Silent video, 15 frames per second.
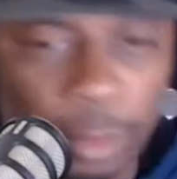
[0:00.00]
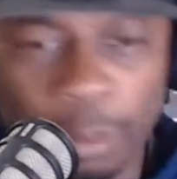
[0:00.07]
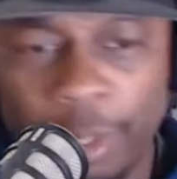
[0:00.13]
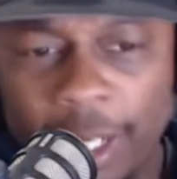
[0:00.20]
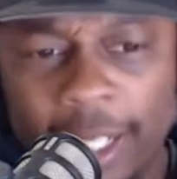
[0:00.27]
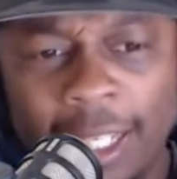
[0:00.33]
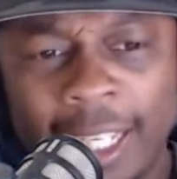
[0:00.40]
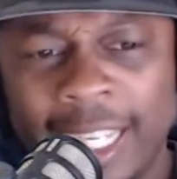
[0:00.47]

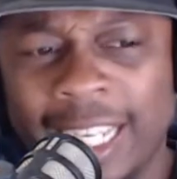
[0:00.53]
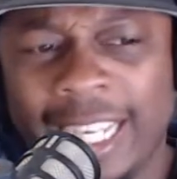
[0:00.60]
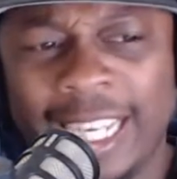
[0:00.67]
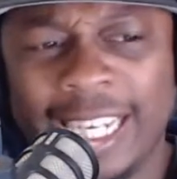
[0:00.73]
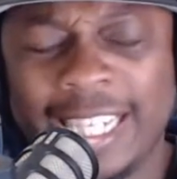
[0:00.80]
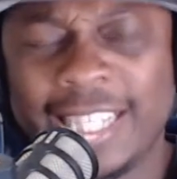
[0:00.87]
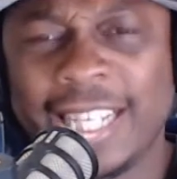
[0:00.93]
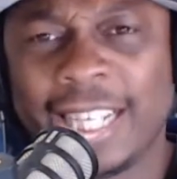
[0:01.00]
But
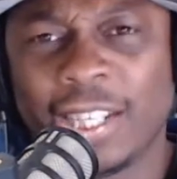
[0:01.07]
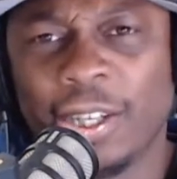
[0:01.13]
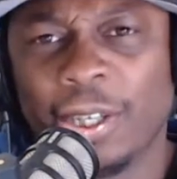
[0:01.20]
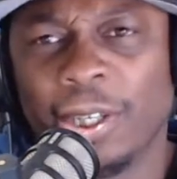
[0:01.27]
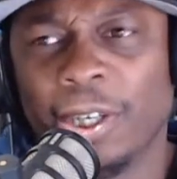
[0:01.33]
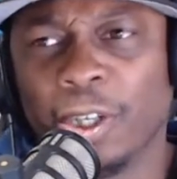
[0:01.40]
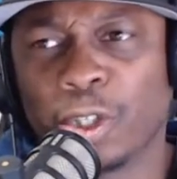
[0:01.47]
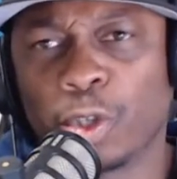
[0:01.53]
he's not a
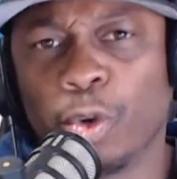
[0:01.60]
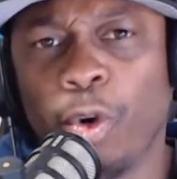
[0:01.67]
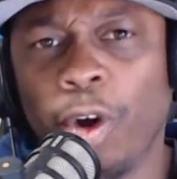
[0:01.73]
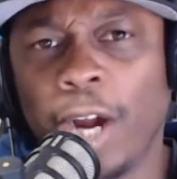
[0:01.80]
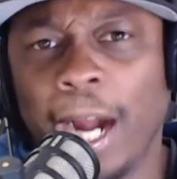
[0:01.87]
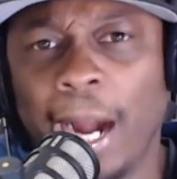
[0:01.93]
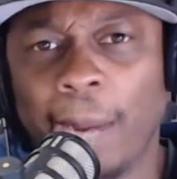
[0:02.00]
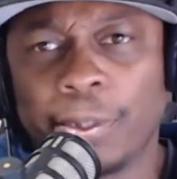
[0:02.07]

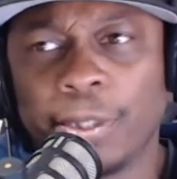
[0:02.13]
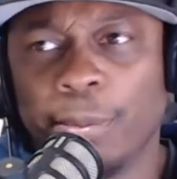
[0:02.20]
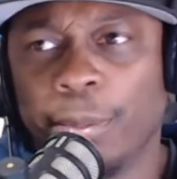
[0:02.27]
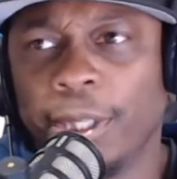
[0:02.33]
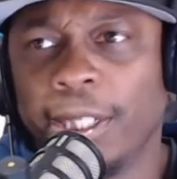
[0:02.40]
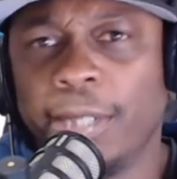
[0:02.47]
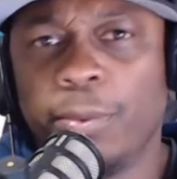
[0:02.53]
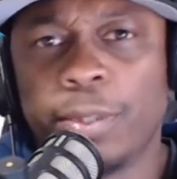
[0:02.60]
scoring option,
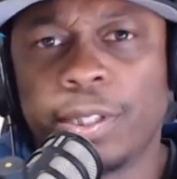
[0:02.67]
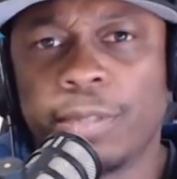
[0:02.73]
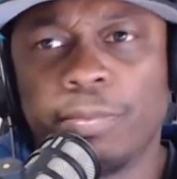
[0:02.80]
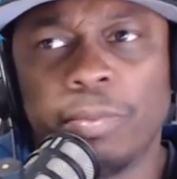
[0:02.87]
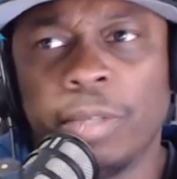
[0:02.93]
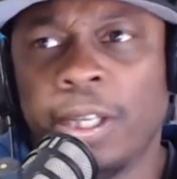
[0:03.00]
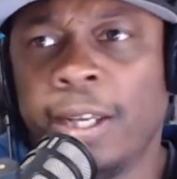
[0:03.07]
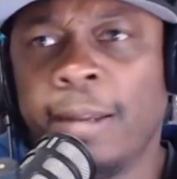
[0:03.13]
but he was
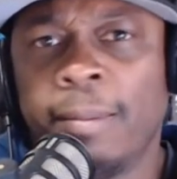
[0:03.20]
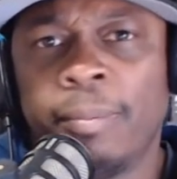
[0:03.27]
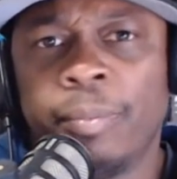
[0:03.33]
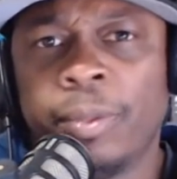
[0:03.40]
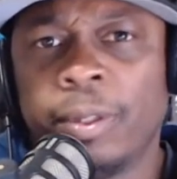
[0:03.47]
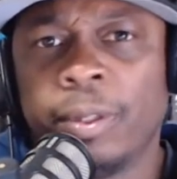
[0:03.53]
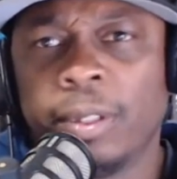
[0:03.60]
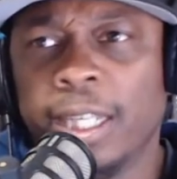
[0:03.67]

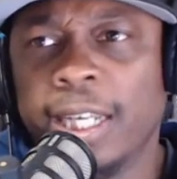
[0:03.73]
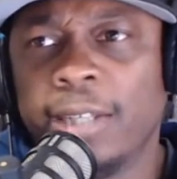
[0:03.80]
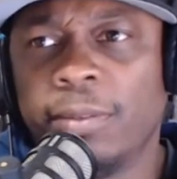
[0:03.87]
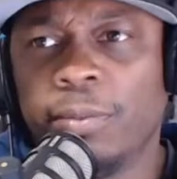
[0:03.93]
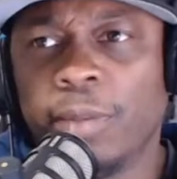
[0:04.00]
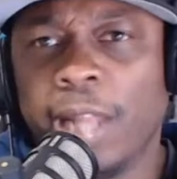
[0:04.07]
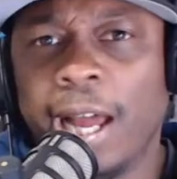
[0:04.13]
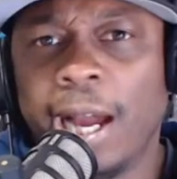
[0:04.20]

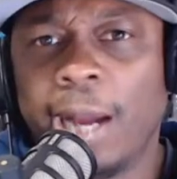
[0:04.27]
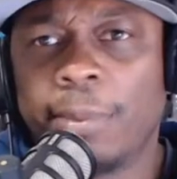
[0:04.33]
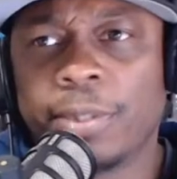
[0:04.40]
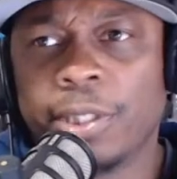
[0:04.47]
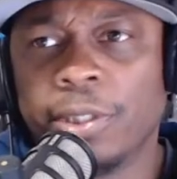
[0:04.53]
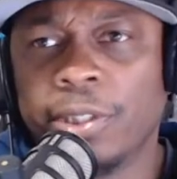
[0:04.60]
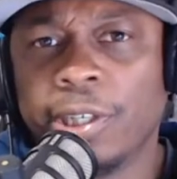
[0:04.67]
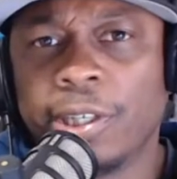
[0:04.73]
getting
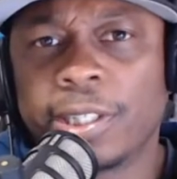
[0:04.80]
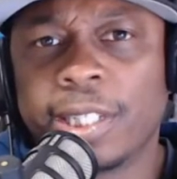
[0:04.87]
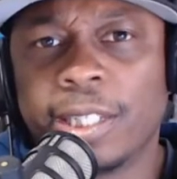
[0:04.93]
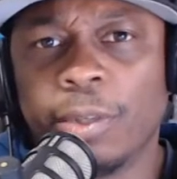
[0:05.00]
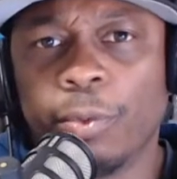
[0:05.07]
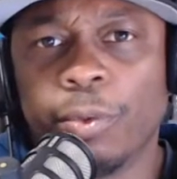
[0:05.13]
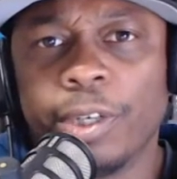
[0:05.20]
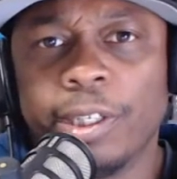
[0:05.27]
lobs and dunks
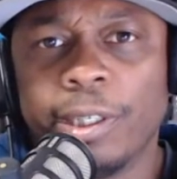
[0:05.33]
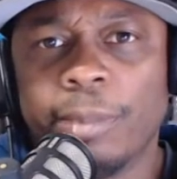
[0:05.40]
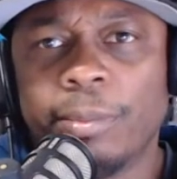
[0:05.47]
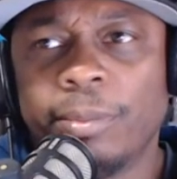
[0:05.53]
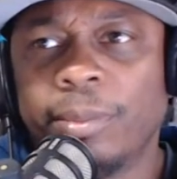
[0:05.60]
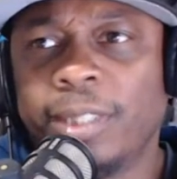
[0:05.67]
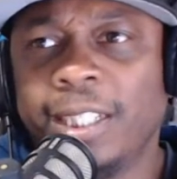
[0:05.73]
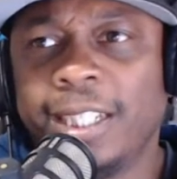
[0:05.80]
at the
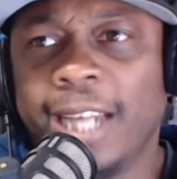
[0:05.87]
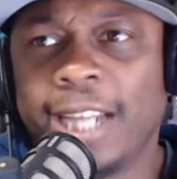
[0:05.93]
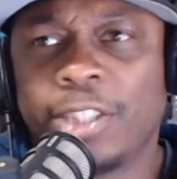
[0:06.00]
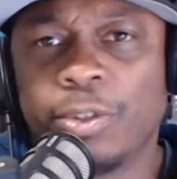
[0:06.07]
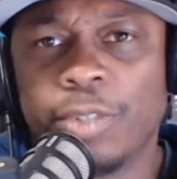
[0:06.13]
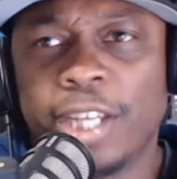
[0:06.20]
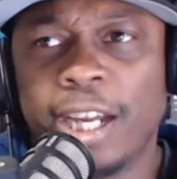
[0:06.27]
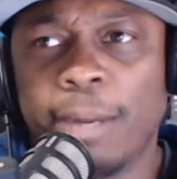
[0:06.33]
rim. He
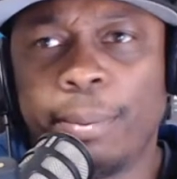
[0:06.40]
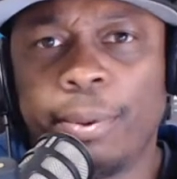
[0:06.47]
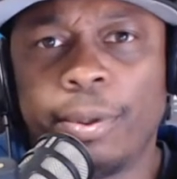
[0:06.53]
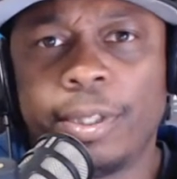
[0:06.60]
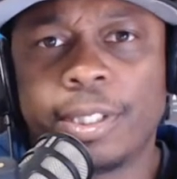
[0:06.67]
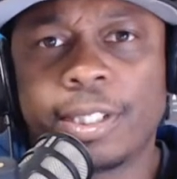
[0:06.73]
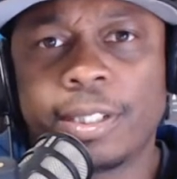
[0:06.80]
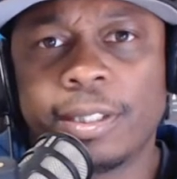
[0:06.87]
got you 9
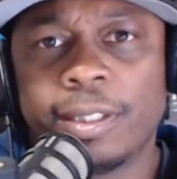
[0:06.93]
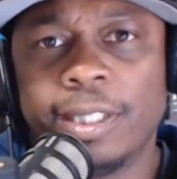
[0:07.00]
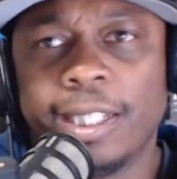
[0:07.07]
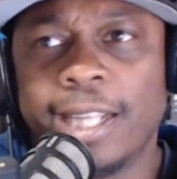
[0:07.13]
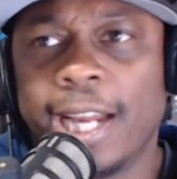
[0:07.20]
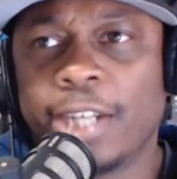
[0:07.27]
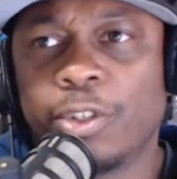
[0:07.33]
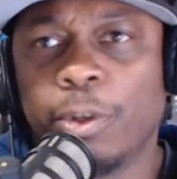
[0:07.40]
points.
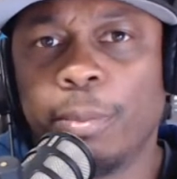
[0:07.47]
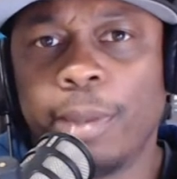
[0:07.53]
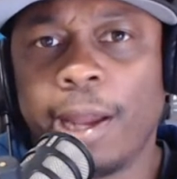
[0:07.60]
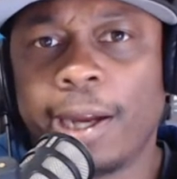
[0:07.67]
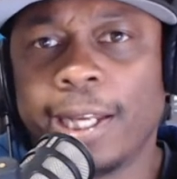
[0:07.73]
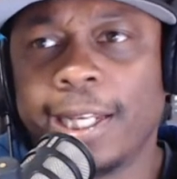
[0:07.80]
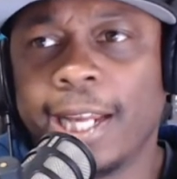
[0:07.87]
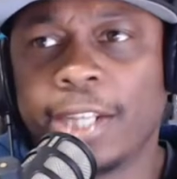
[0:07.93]
He got you a
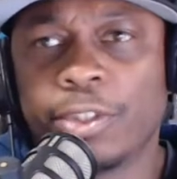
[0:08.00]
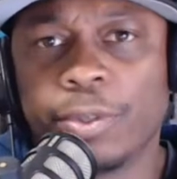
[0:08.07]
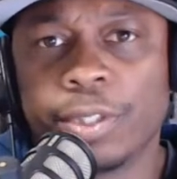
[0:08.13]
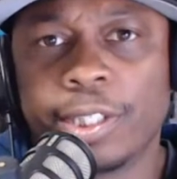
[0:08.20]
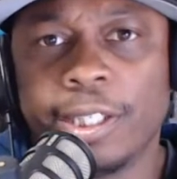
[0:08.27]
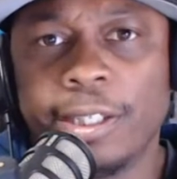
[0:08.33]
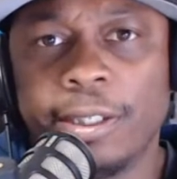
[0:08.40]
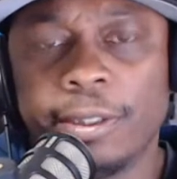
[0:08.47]
block. He got you a
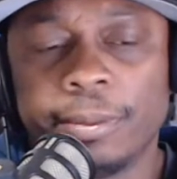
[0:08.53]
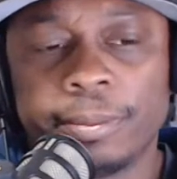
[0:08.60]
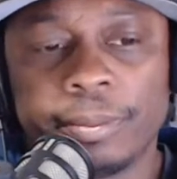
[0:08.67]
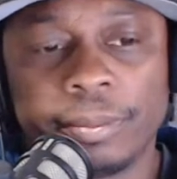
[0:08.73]
steal.